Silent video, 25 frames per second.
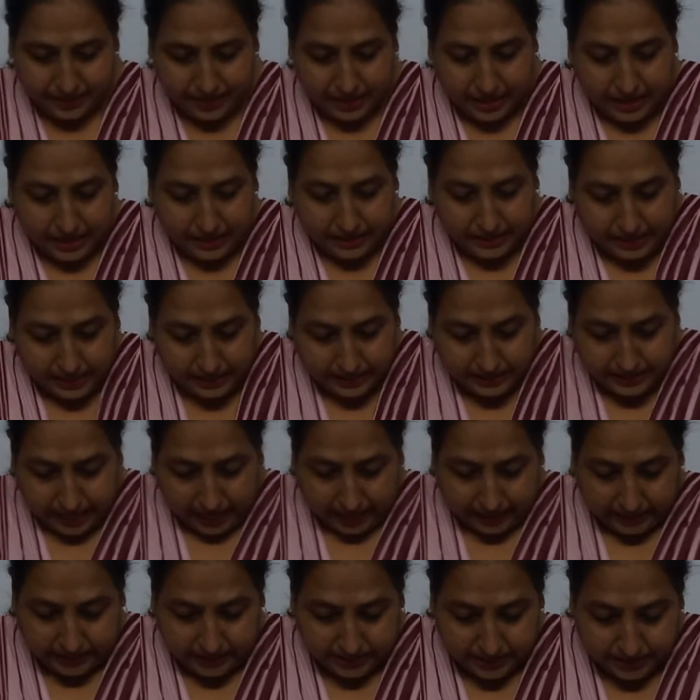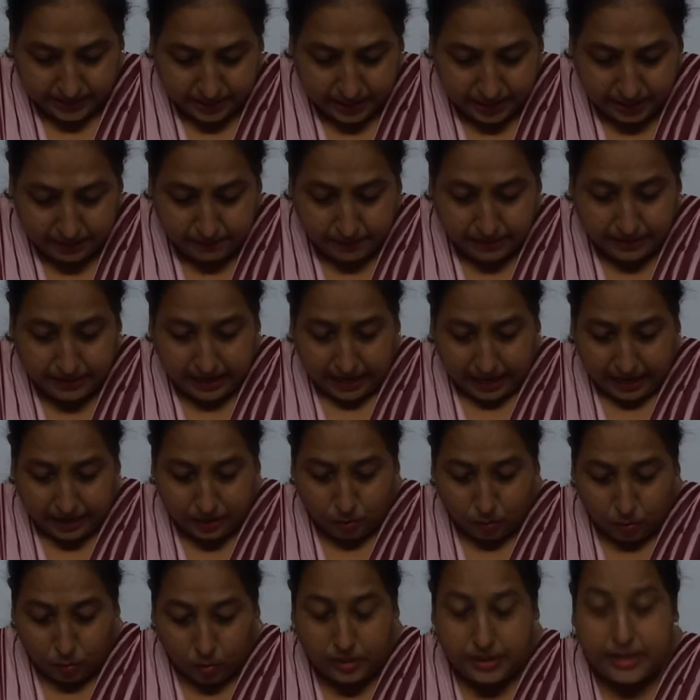Think tank, screaming and
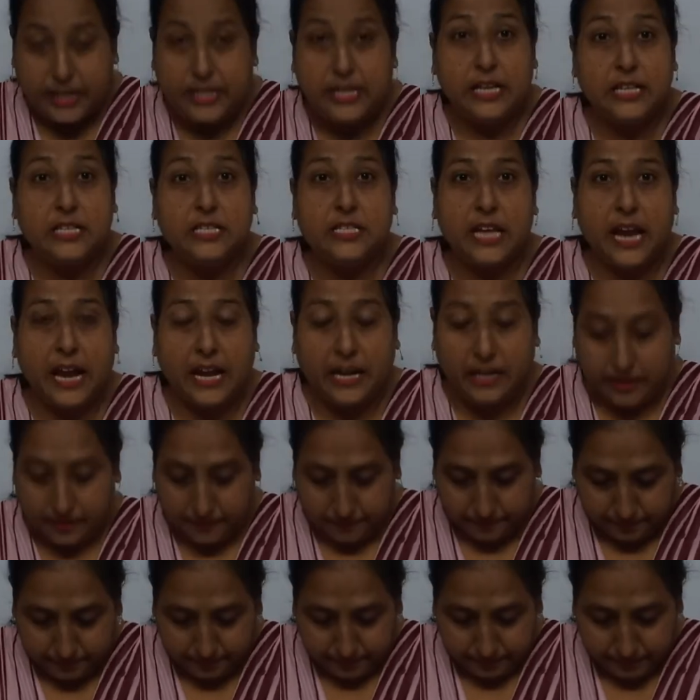holding his head.